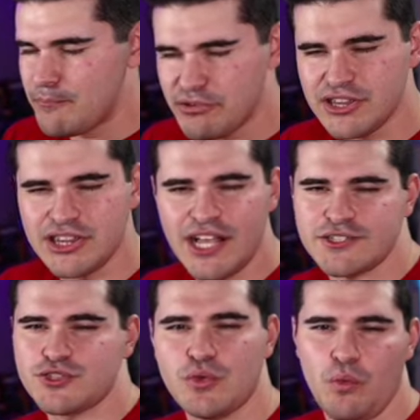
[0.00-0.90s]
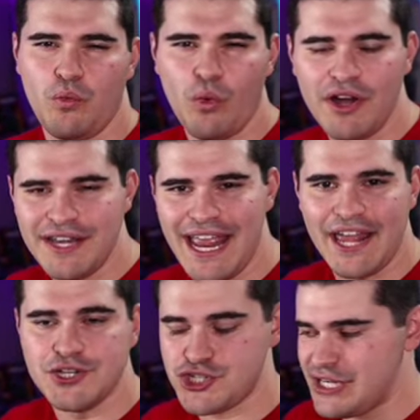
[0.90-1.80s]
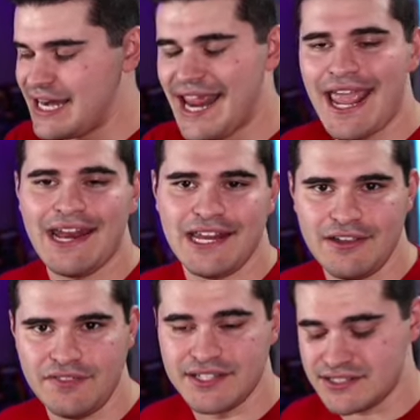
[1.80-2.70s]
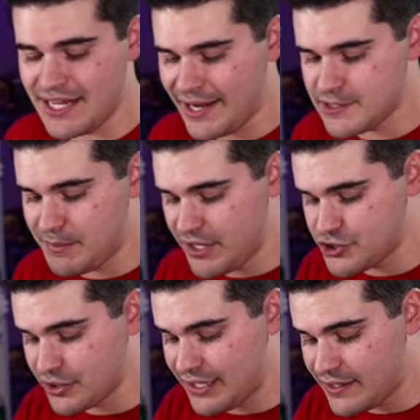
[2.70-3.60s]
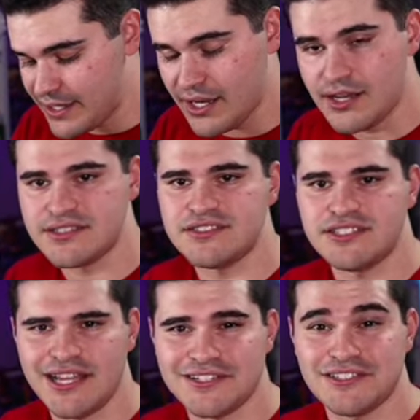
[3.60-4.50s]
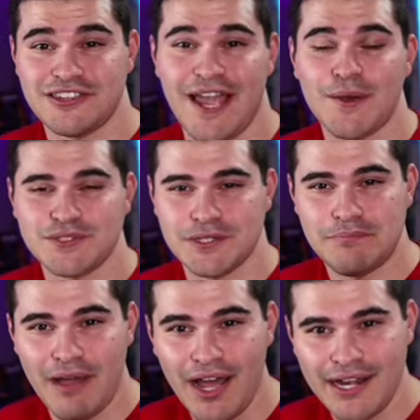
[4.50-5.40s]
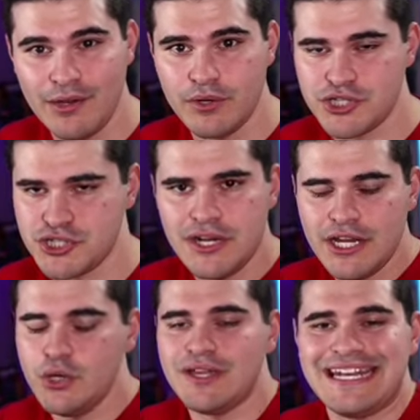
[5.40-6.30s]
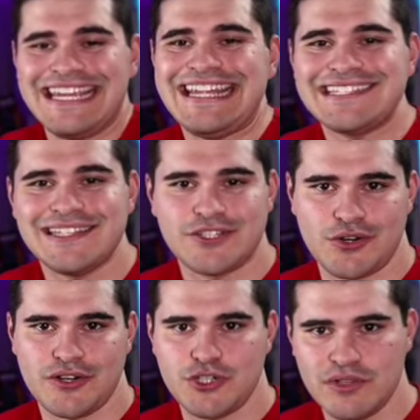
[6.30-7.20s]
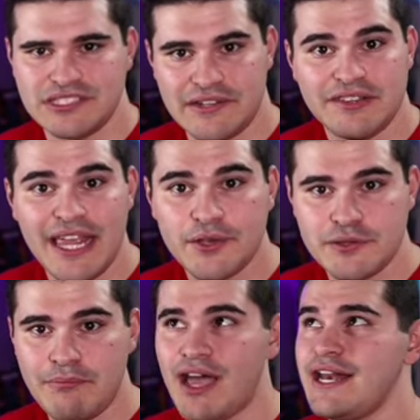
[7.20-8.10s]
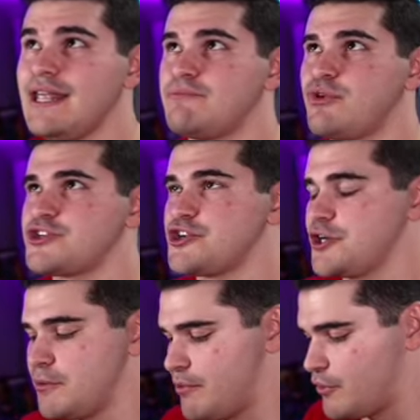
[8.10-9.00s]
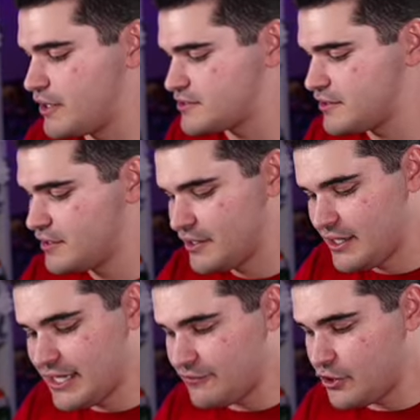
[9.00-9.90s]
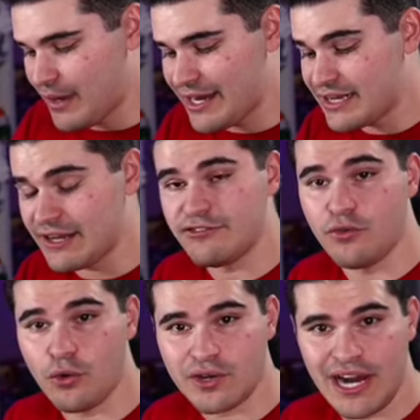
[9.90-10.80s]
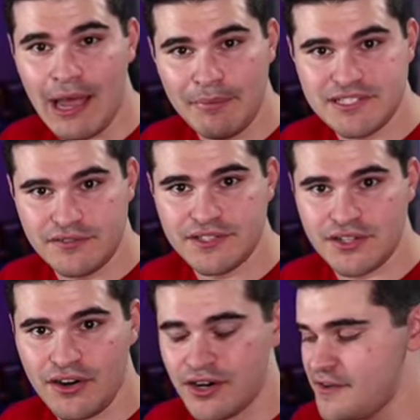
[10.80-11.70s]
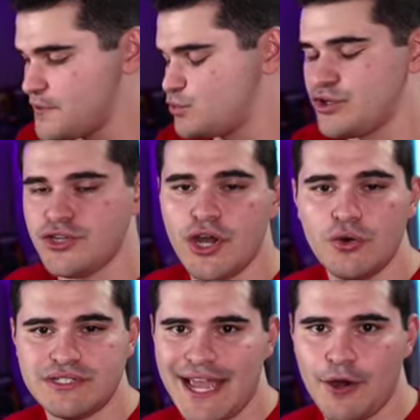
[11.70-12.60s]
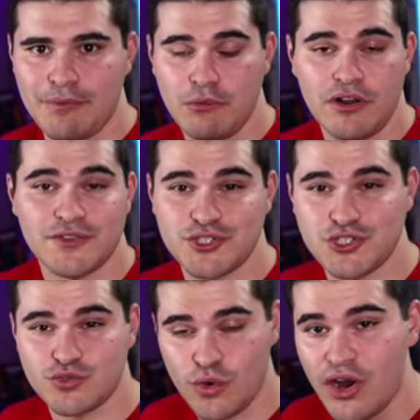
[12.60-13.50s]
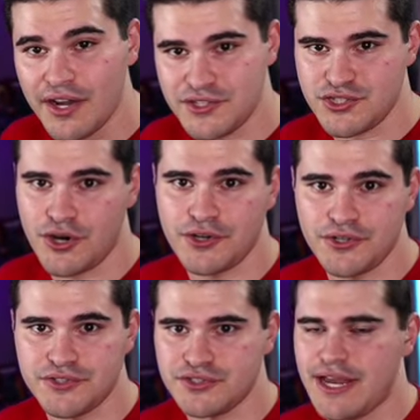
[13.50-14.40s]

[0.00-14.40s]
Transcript: plus one engine in any of these decks because you're getting a 6,000 body, which you can easily turn into a 7,000 body and pressure your opponent. If you had like four copies of this card, this would no doubt be one of the strongest starters